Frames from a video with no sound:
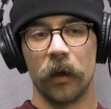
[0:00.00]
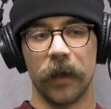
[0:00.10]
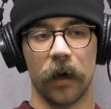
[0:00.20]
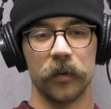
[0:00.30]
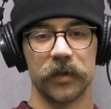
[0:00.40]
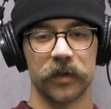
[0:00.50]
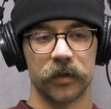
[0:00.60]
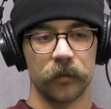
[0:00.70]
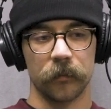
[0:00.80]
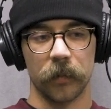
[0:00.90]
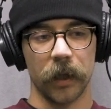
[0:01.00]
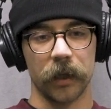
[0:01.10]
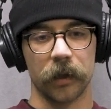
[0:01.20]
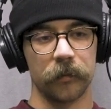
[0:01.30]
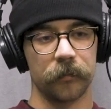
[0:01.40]
That was
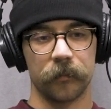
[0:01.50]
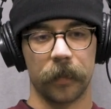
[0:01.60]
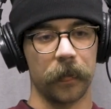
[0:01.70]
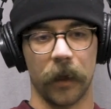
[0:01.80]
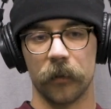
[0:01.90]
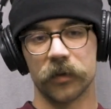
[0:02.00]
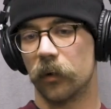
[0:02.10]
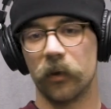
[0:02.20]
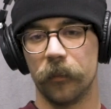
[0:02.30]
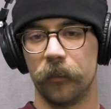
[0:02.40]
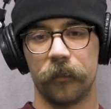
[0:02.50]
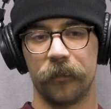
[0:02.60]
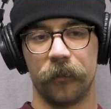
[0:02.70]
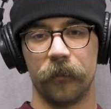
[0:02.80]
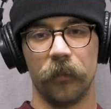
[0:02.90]
one of the,
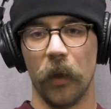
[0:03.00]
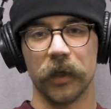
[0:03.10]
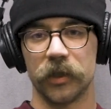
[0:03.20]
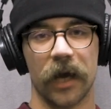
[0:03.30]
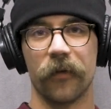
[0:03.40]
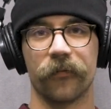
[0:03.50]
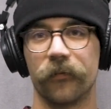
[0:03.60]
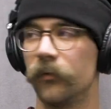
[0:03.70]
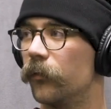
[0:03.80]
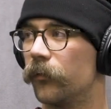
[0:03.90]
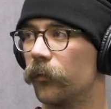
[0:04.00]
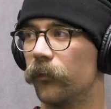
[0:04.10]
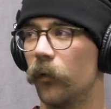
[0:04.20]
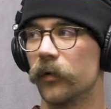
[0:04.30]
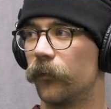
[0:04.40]
like, Jeff, the
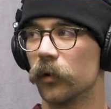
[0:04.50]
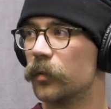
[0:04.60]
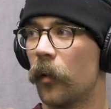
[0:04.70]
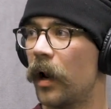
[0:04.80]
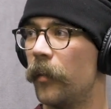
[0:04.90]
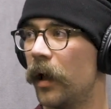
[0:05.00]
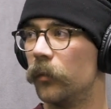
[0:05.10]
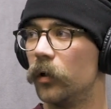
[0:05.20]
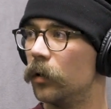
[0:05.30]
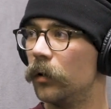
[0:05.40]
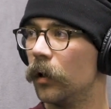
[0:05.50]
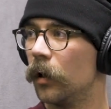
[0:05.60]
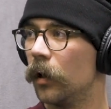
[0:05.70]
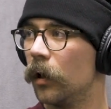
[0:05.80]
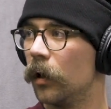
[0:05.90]
first moment I met him, dude,
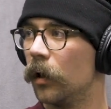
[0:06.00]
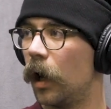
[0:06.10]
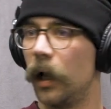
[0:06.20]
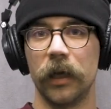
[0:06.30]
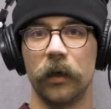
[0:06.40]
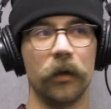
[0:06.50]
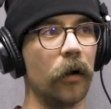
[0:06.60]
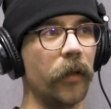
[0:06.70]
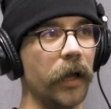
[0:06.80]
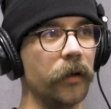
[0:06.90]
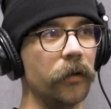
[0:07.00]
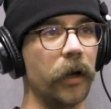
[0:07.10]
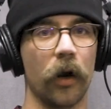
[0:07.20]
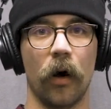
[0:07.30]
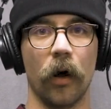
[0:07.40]
I didn't know that dude
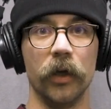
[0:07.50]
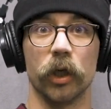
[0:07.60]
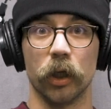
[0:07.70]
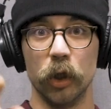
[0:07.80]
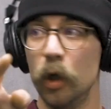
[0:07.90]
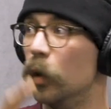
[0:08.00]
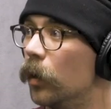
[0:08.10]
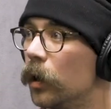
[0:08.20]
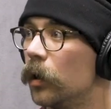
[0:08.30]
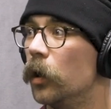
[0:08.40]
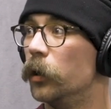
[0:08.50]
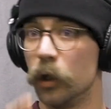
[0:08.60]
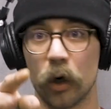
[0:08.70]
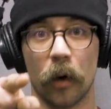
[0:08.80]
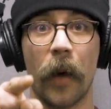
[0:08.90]
at all, and he's like,
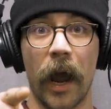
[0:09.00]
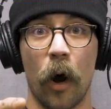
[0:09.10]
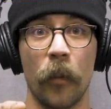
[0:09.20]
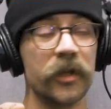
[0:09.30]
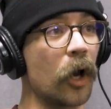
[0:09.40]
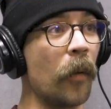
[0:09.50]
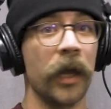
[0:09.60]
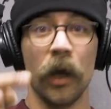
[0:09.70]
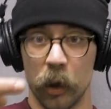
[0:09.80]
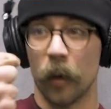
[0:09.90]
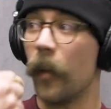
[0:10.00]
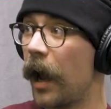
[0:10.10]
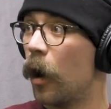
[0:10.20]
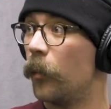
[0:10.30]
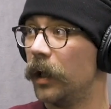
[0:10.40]
you're my homie's homie, you're my
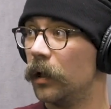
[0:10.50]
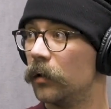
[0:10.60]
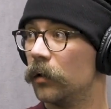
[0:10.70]
homie.